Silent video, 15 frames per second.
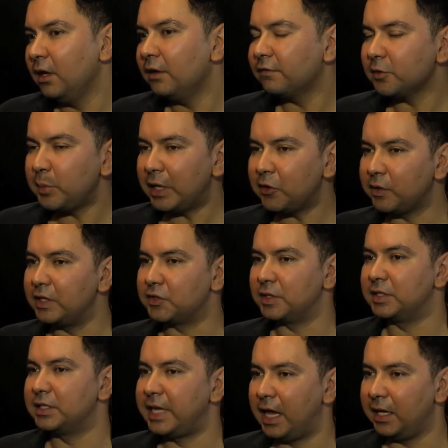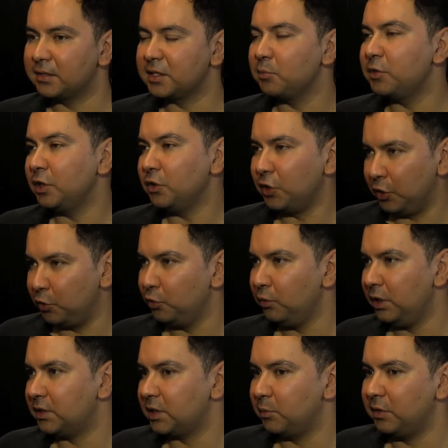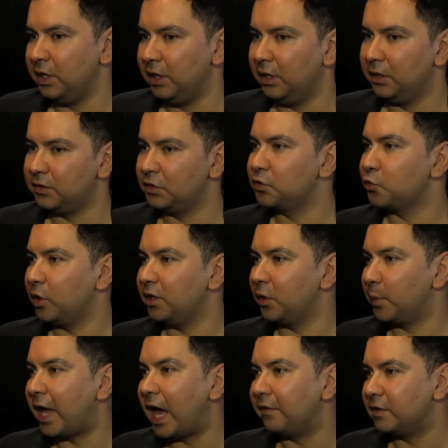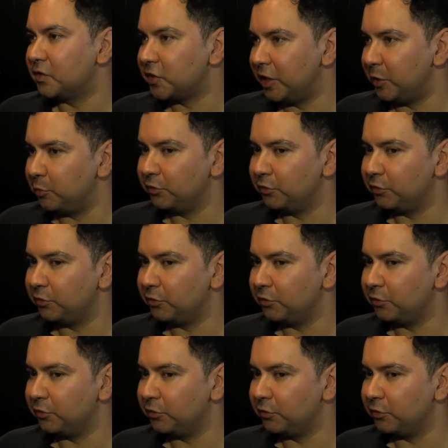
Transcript: For many reasons. Again, it's something new. It's a story that we haven't seen